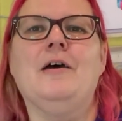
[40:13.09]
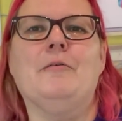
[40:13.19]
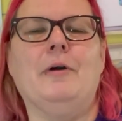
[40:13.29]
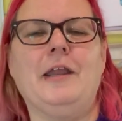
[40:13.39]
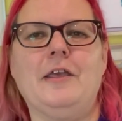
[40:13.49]

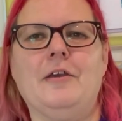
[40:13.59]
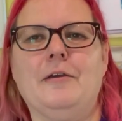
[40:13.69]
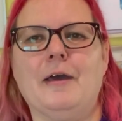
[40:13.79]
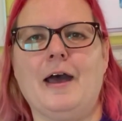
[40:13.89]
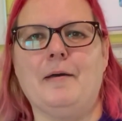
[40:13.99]
Will
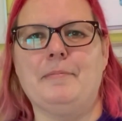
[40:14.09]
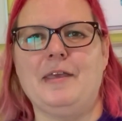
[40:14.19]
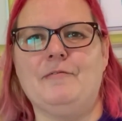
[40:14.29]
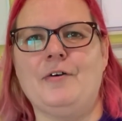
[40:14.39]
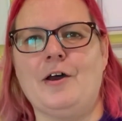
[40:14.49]
you be
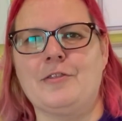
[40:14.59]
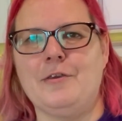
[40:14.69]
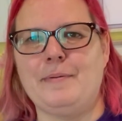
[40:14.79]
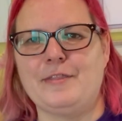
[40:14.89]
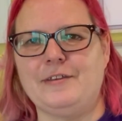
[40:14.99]
far too
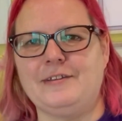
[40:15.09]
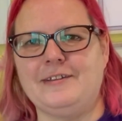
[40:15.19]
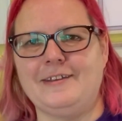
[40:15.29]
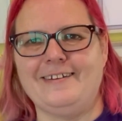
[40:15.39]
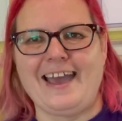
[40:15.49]
busy to
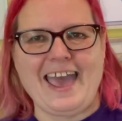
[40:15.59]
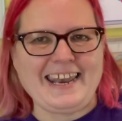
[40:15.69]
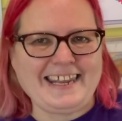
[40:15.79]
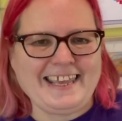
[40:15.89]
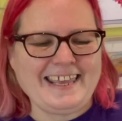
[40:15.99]
do
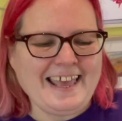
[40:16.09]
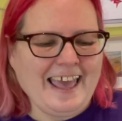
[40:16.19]
any?